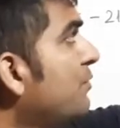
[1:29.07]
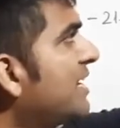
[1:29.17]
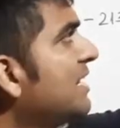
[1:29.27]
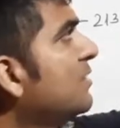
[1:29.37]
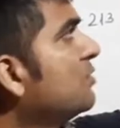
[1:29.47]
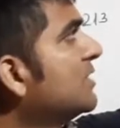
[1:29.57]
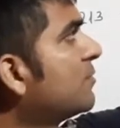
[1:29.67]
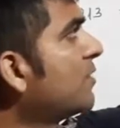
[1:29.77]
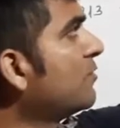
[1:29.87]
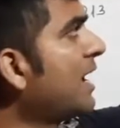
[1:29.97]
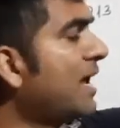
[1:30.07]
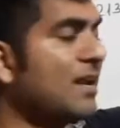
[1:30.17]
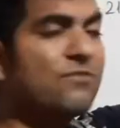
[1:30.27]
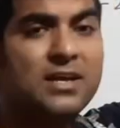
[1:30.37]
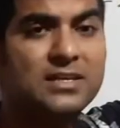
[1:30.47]
we can use this formula.
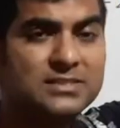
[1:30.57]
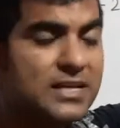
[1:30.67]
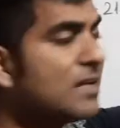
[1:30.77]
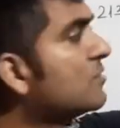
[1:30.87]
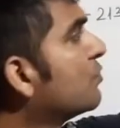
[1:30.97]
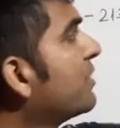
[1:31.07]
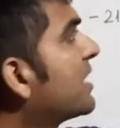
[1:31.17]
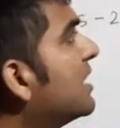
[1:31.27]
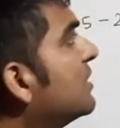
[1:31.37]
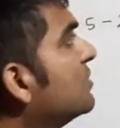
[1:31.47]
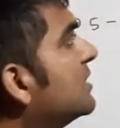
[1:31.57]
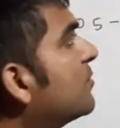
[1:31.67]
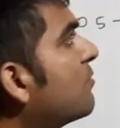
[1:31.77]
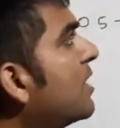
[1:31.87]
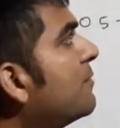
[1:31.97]
N is here, so we can use this
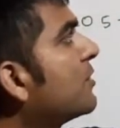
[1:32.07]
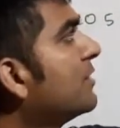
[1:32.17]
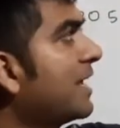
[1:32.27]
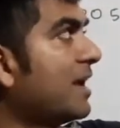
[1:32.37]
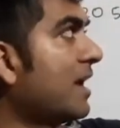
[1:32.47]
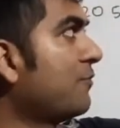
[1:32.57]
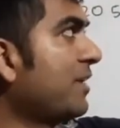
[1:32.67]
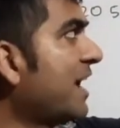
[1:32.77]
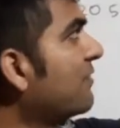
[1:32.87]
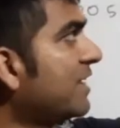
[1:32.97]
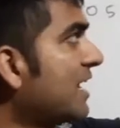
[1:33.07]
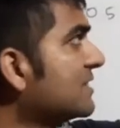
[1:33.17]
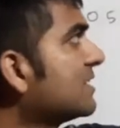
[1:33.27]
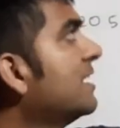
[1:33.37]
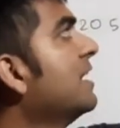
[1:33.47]
formula because n we have,
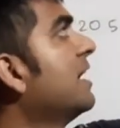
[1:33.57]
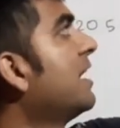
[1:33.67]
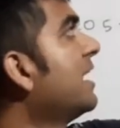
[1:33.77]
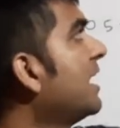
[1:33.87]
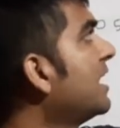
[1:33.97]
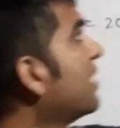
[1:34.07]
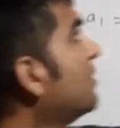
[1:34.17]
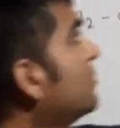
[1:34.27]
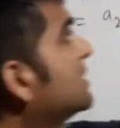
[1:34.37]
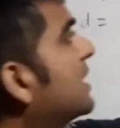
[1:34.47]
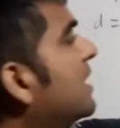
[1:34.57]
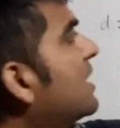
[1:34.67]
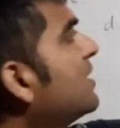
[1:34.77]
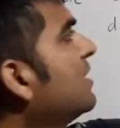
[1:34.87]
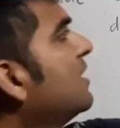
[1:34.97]
yes, n value is
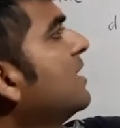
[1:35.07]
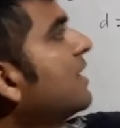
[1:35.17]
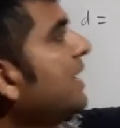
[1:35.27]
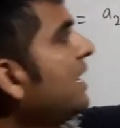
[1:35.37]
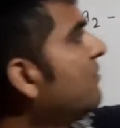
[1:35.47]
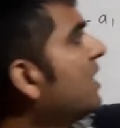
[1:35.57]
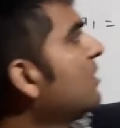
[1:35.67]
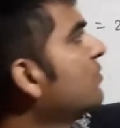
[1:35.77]
here, a value